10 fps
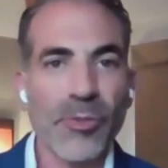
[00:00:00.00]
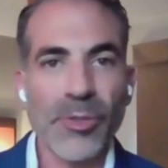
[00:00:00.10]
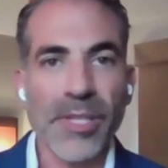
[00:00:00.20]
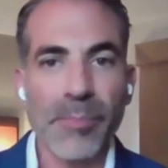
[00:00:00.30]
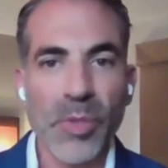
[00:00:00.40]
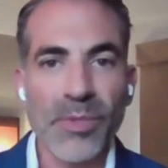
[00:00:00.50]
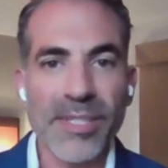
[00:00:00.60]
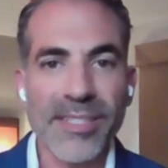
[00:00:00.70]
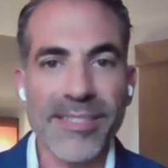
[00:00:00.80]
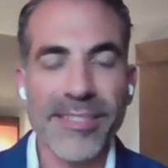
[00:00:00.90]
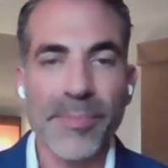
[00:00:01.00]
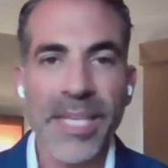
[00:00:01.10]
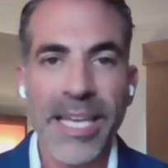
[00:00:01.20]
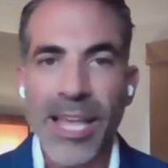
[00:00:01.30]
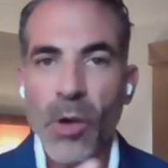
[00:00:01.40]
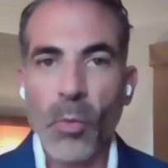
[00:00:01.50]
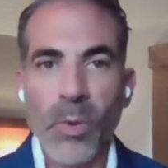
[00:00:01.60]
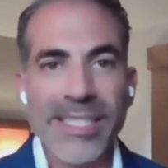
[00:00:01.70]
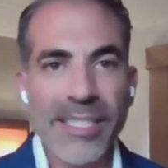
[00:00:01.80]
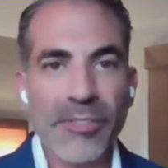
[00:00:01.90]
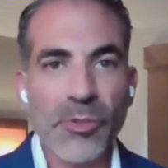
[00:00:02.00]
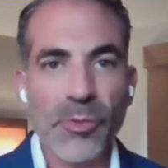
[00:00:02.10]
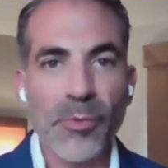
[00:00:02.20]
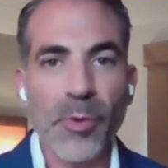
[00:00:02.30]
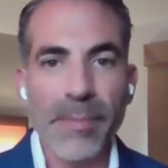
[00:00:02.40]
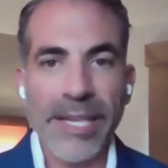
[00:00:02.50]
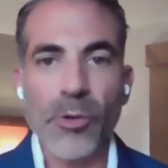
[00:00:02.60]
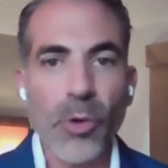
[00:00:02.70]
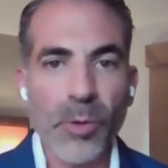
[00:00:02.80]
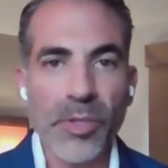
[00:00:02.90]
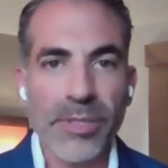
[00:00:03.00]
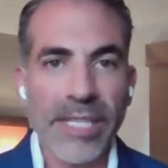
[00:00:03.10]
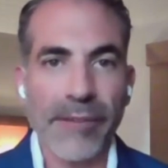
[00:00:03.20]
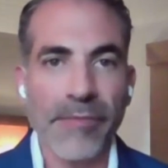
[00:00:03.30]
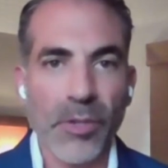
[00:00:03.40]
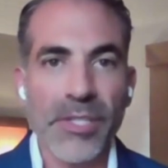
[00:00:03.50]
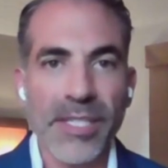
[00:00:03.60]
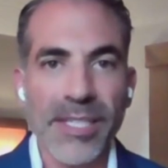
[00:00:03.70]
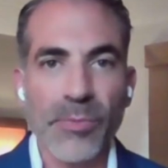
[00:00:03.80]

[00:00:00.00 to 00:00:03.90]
to the immune system? What does it do for microbial diversity,